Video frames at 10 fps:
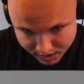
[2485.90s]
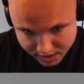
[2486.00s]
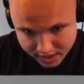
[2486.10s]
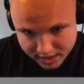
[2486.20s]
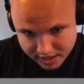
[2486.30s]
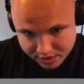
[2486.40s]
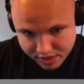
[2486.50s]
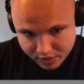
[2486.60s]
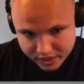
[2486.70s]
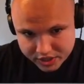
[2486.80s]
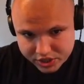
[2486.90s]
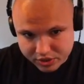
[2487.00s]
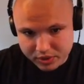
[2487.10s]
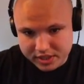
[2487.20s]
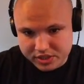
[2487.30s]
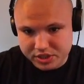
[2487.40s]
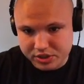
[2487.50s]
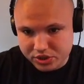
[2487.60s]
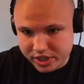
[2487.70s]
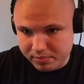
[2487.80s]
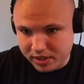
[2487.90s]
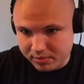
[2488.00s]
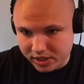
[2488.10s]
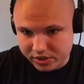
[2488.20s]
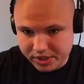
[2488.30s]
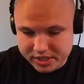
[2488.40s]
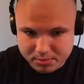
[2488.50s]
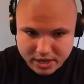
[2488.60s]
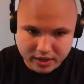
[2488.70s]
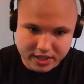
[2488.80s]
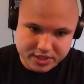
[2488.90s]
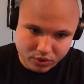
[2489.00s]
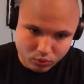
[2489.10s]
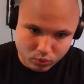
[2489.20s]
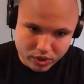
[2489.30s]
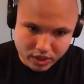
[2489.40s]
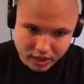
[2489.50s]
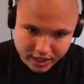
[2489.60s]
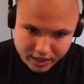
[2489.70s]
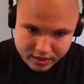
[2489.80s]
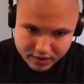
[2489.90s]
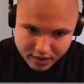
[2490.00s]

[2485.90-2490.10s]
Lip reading: Another thing we could do with this tooth shape that I'm not crazy about is it really